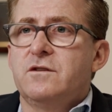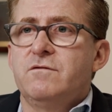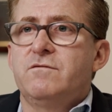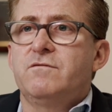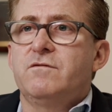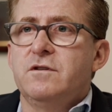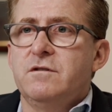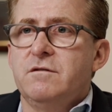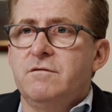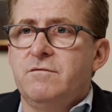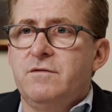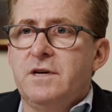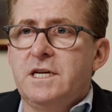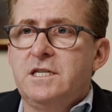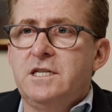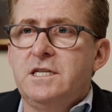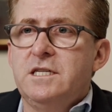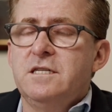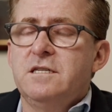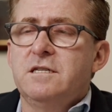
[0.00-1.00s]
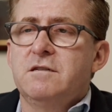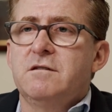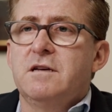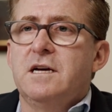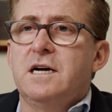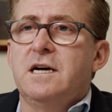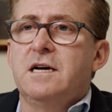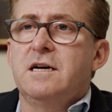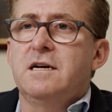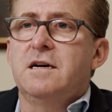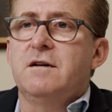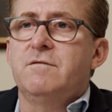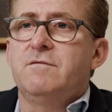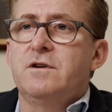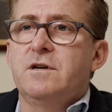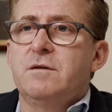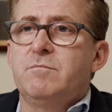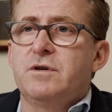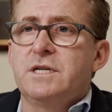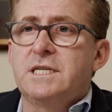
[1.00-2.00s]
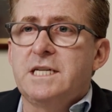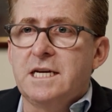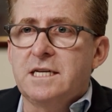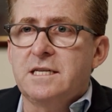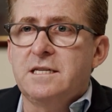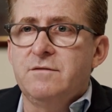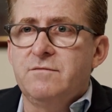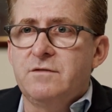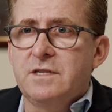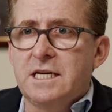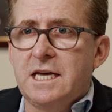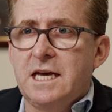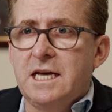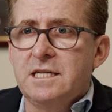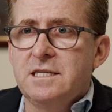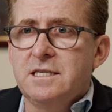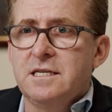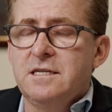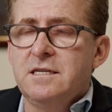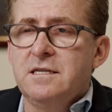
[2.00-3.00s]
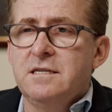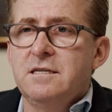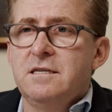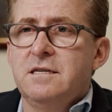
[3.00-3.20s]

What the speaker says: of fruit and veggies are very protective to cancer.